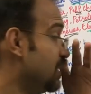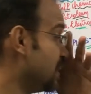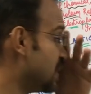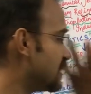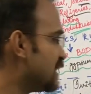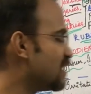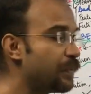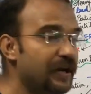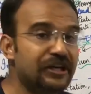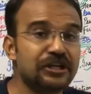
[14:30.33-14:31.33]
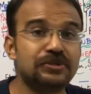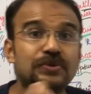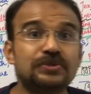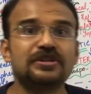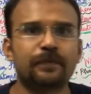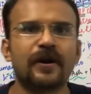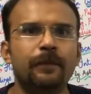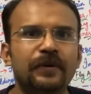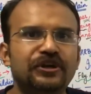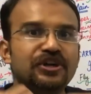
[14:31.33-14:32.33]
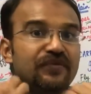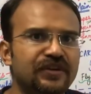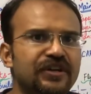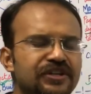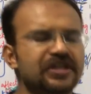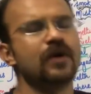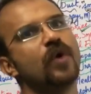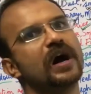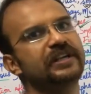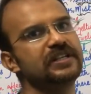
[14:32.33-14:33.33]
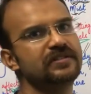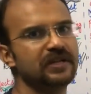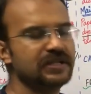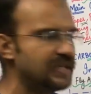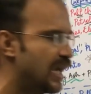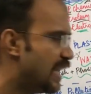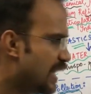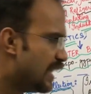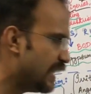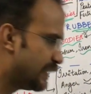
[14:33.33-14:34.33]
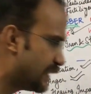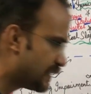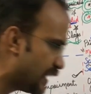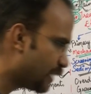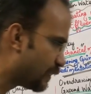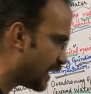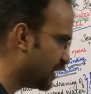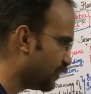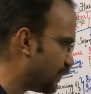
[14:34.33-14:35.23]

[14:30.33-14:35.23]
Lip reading: Inertial separators use the property of inertia. What is inertia? Let us say I am running